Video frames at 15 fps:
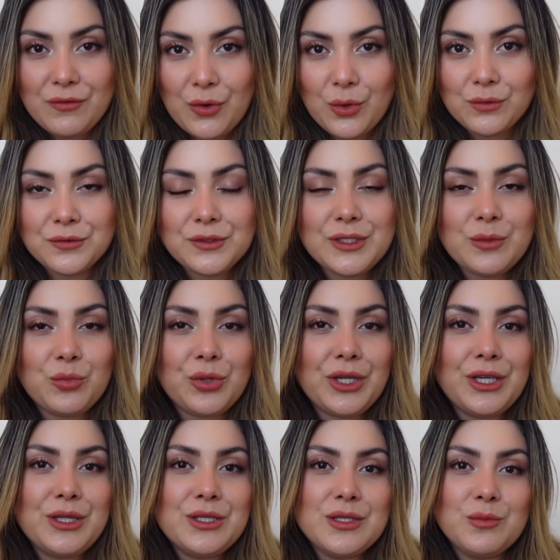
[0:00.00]
hopefully
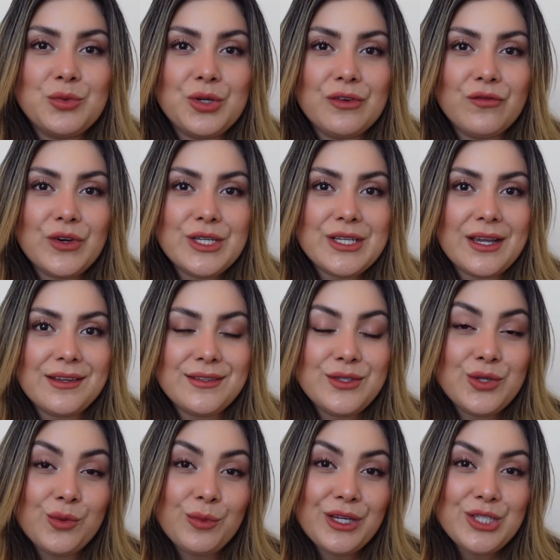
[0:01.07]
bringing some new and fresh eyes
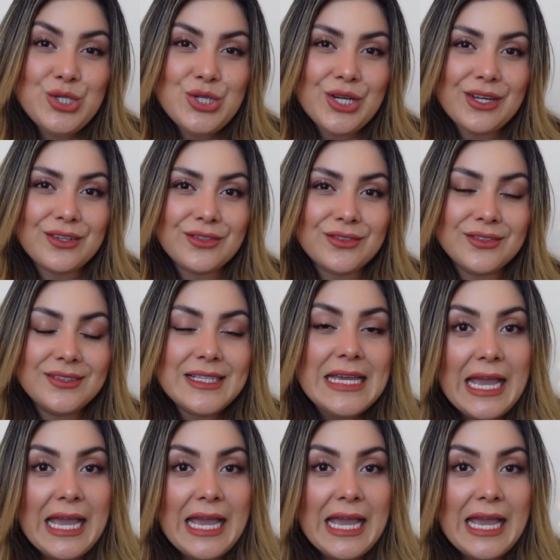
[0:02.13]
to my channel.